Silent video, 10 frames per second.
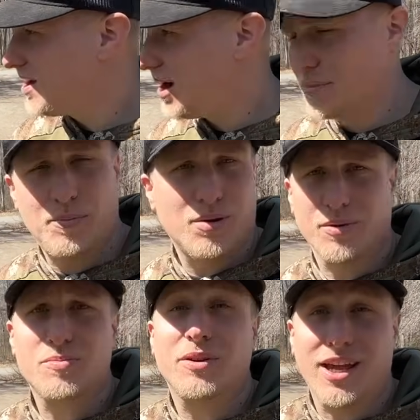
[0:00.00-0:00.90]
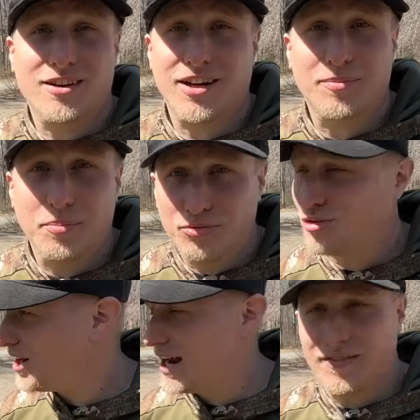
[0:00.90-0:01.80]
going to pretty much put that green
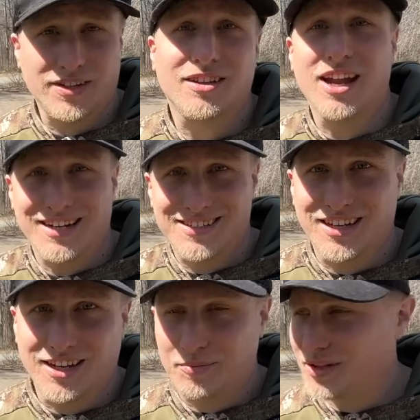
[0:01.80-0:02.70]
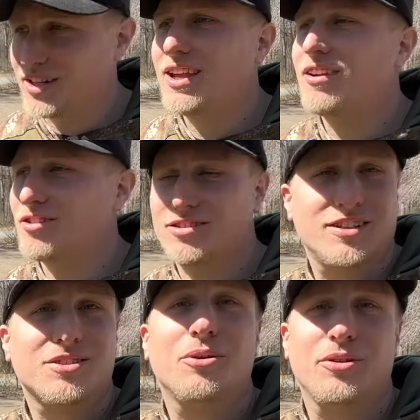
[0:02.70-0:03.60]
right on like the next day and be like, hey, Rick,
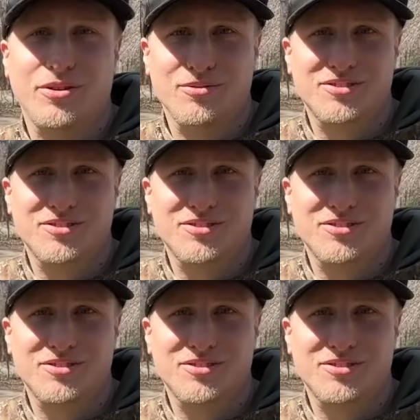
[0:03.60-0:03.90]
let's go to the dunes.